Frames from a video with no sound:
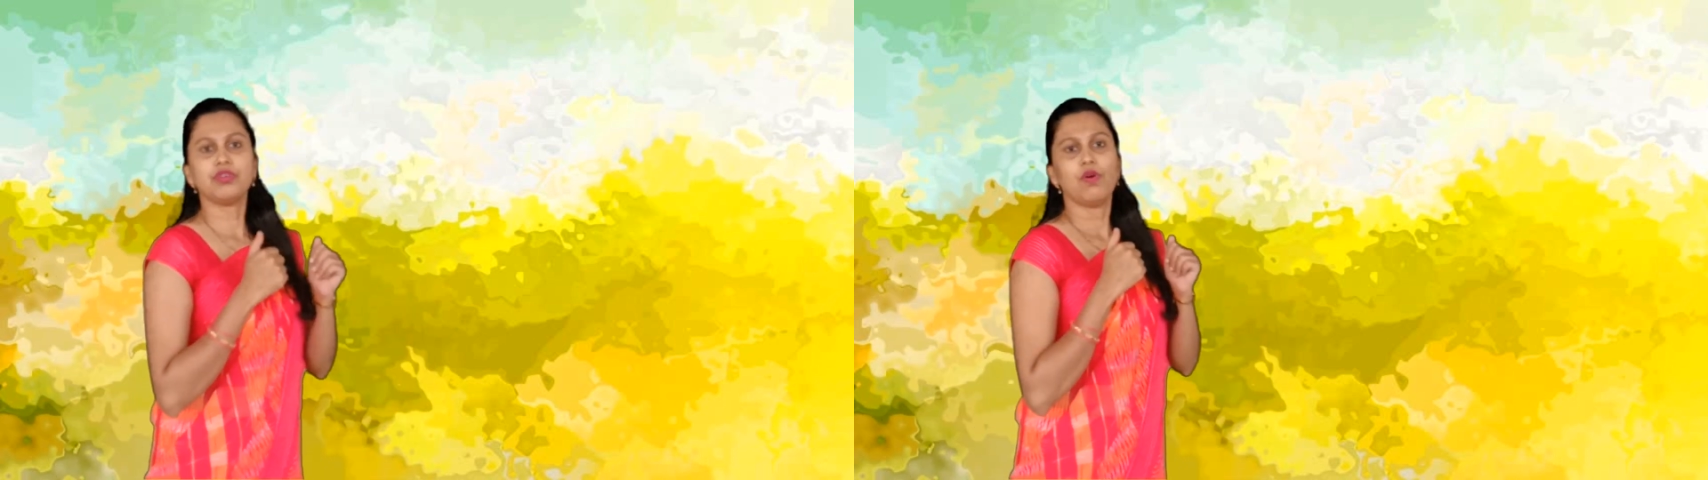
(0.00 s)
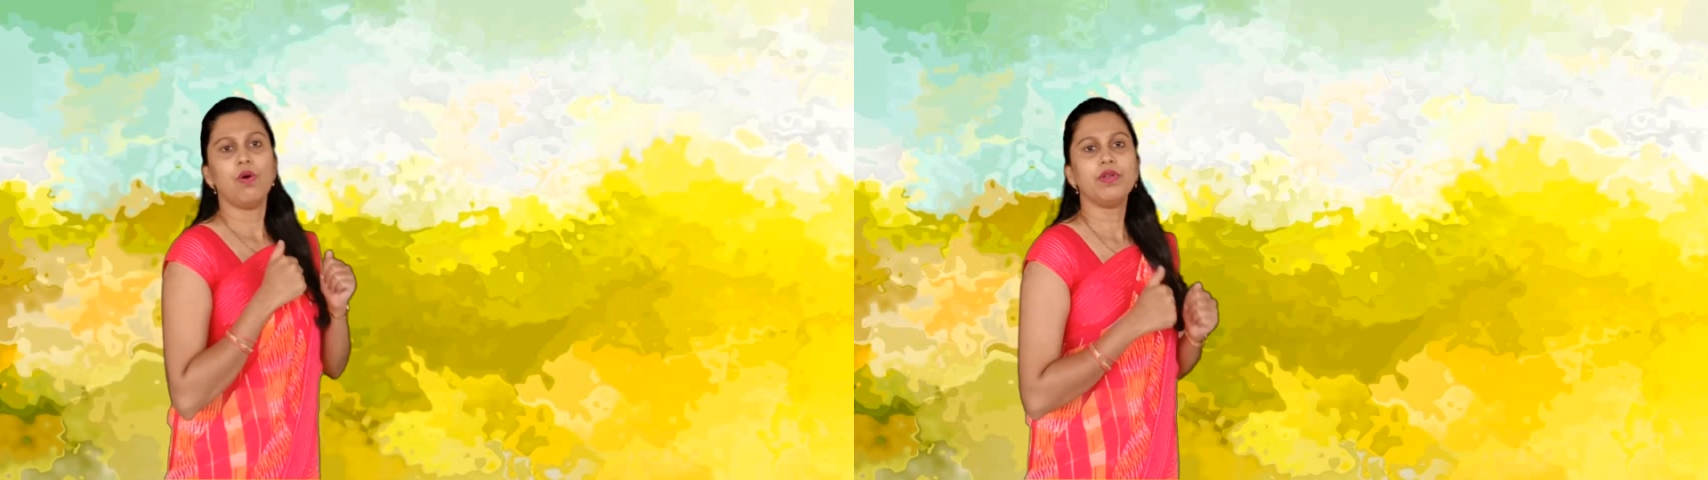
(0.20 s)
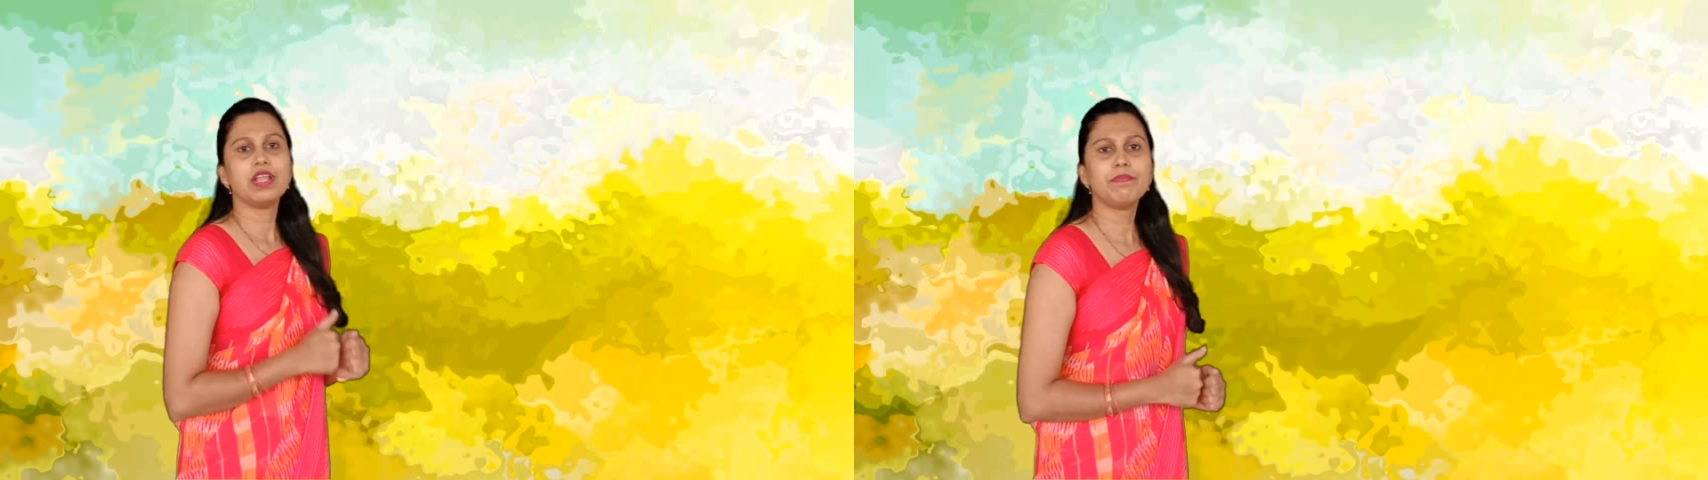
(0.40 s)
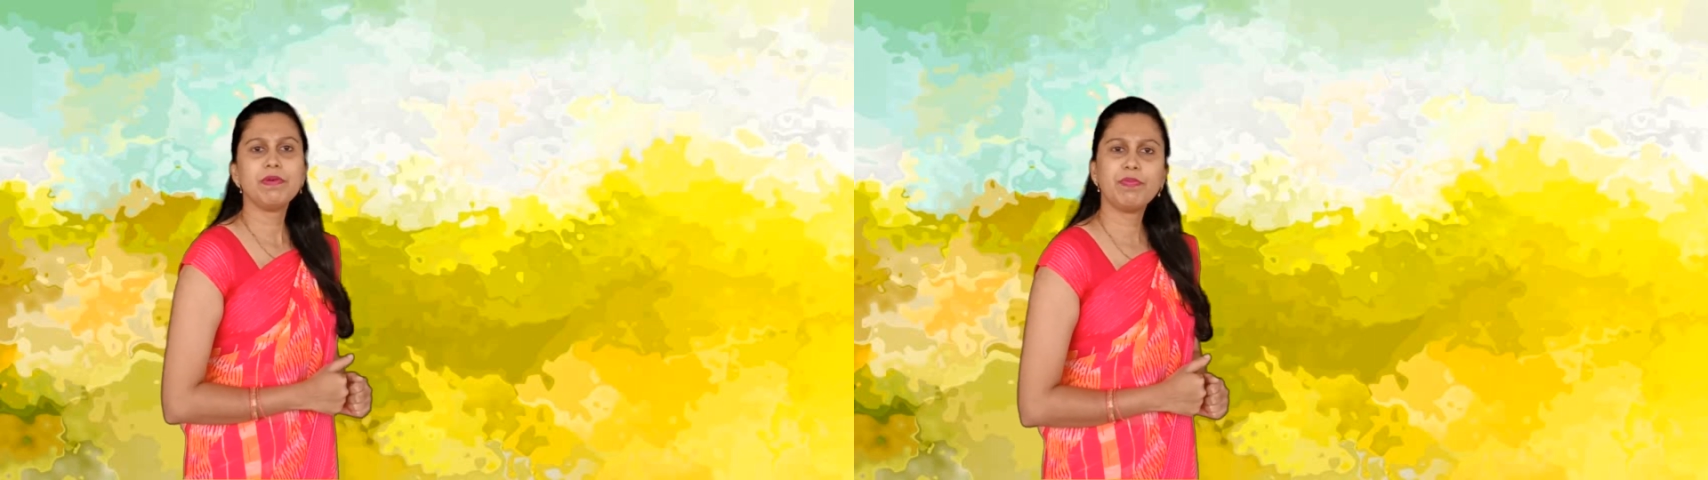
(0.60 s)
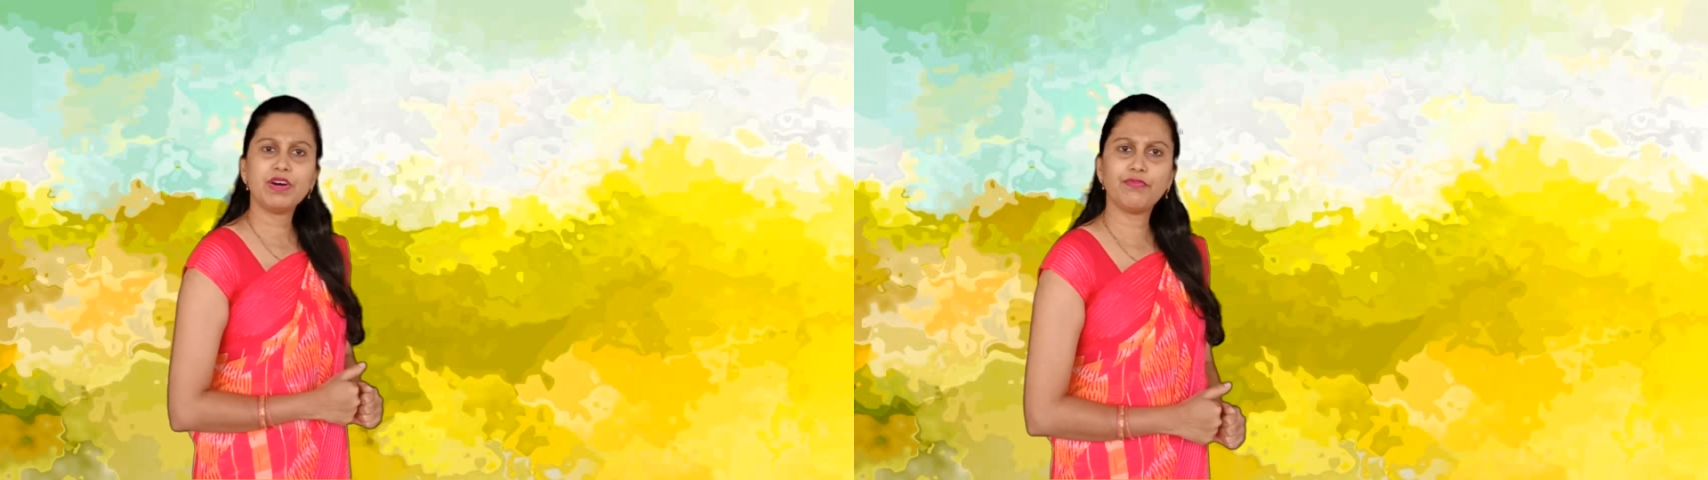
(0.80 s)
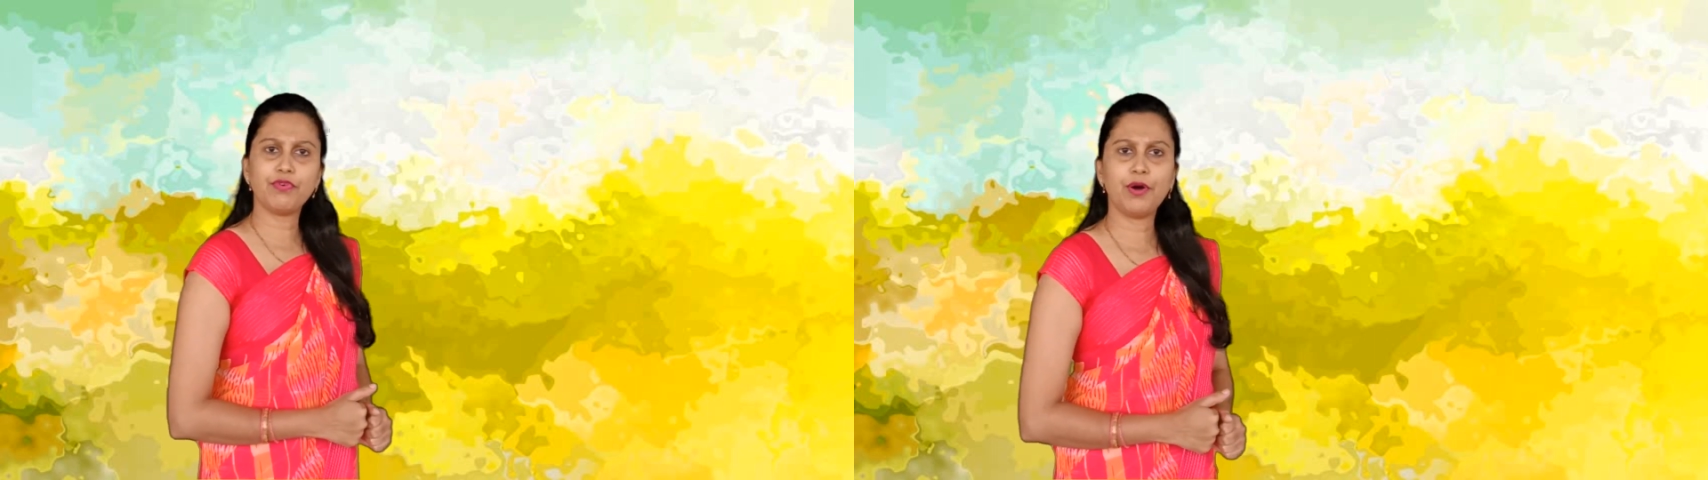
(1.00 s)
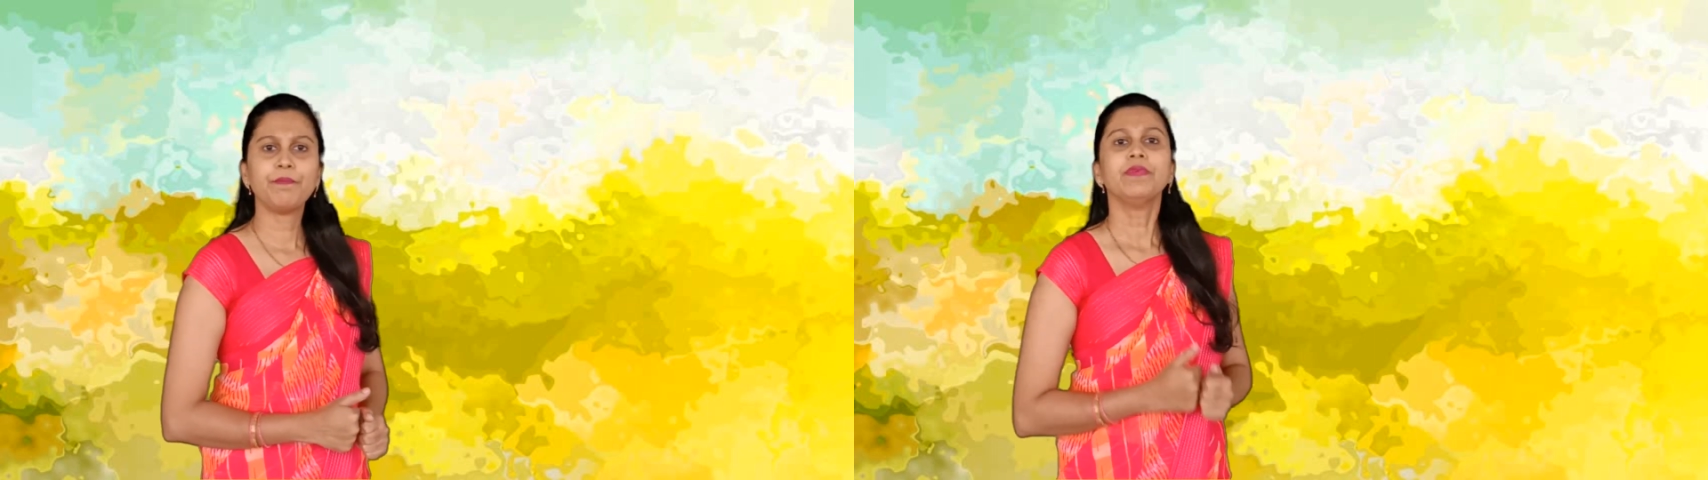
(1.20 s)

only be performed